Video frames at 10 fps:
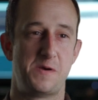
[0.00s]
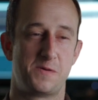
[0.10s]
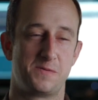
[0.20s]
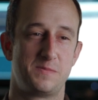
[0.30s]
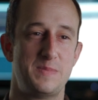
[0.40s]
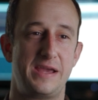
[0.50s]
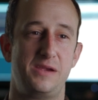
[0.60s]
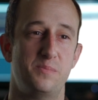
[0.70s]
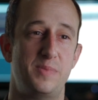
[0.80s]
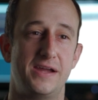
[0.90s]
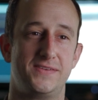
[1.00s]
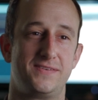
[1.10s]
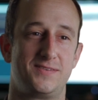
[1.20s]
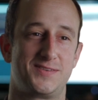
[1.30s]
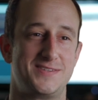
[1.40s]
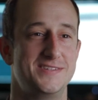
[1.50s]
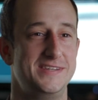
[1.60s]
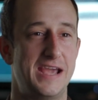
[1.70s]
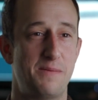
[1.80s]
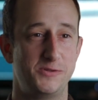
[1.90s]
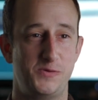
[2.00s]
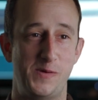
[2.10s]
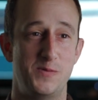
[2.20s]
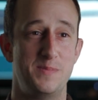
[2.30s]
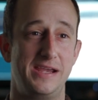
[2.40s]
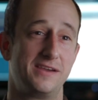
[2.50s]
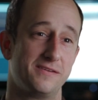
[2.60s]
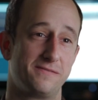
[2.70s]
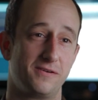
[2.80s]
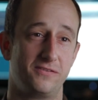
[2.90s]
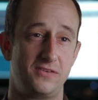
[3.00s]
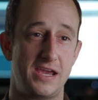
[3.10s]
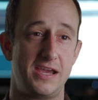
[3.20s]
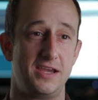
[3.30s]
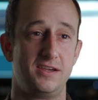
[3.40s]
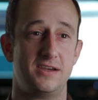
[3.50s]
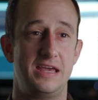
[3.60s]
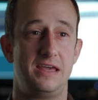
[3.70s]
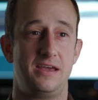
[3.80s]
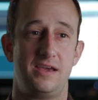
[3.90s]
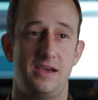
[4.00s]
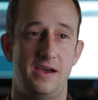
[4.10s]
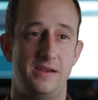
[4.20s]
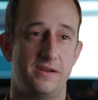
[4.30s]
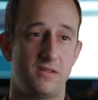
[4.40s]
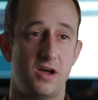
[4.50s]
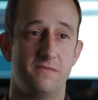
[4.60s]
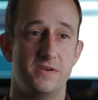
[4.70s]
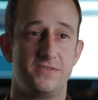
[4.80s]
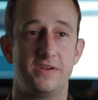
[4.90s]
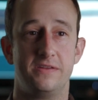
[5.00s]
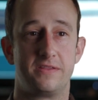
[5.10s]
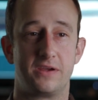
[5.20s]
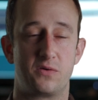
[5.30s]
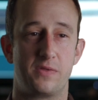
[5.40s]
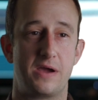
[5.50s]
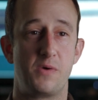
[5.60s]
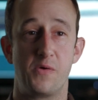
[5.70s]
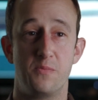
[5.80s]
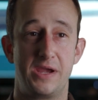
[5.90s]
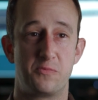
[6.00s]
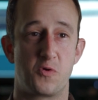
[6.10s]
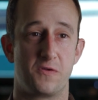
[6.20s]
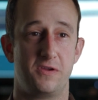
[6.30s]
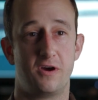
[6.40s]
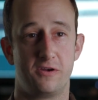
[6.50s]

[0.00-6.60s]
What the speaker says: We were making bets to see how much we would make in the first day, and a lot of us didn't think that we would make more than